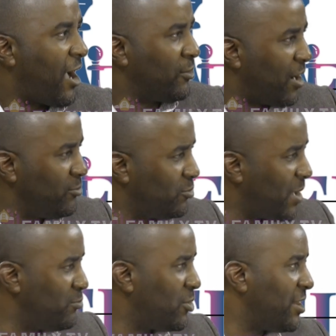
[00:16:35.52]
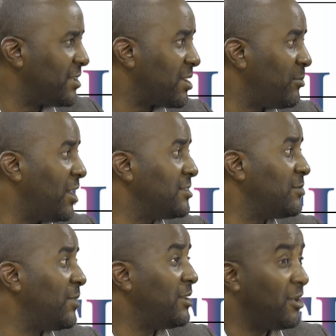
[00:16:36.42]
I'll come to my brother somewhere and
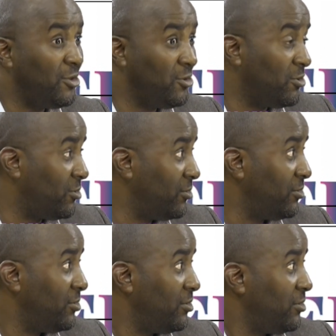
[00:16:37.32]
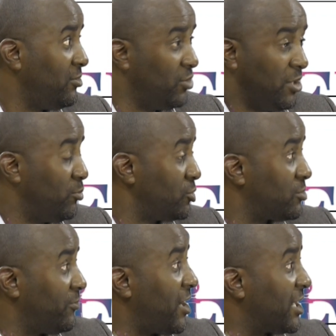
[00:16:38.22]
say, by the way, do you know? You know, in
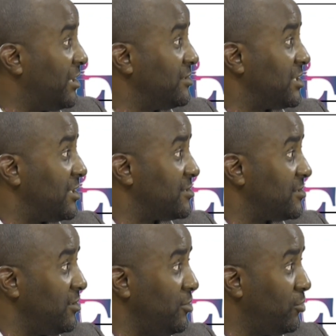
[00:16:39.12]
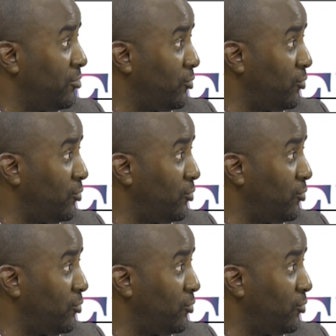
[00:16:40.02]
most of our cultures, the